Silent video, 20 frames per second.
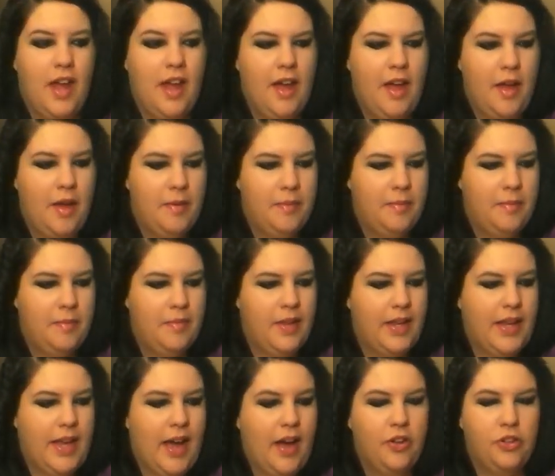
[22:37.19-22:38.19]

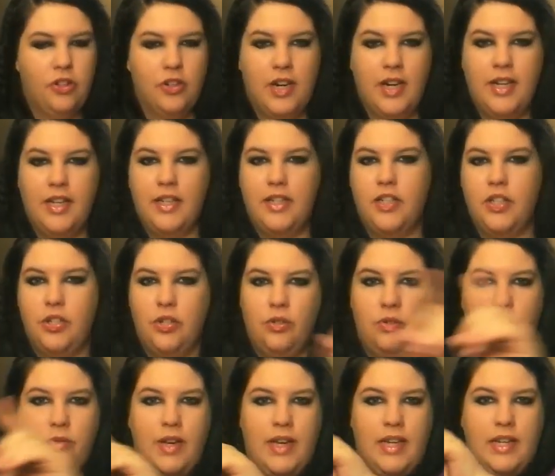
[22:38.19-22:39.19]
Like I'll try
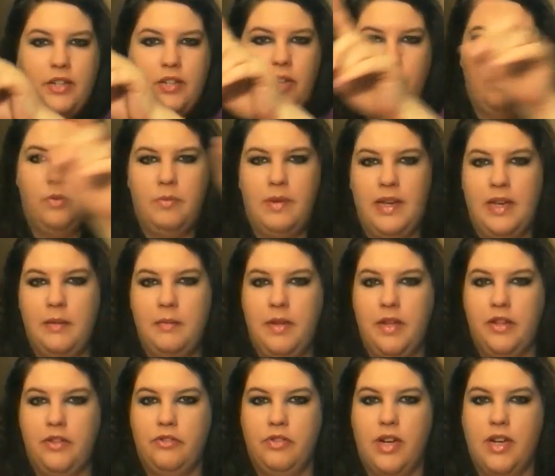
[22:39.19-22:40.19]
to annotate my
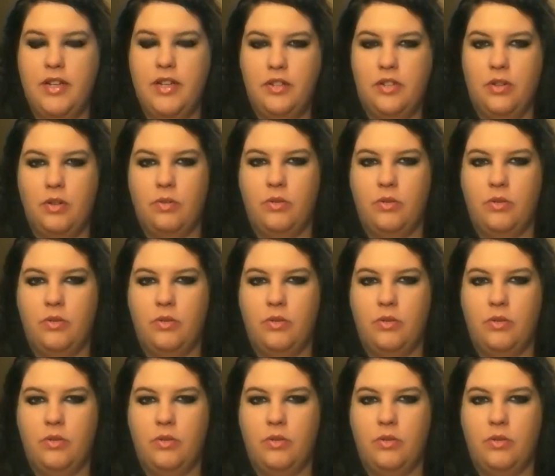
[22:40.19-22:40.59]
email address,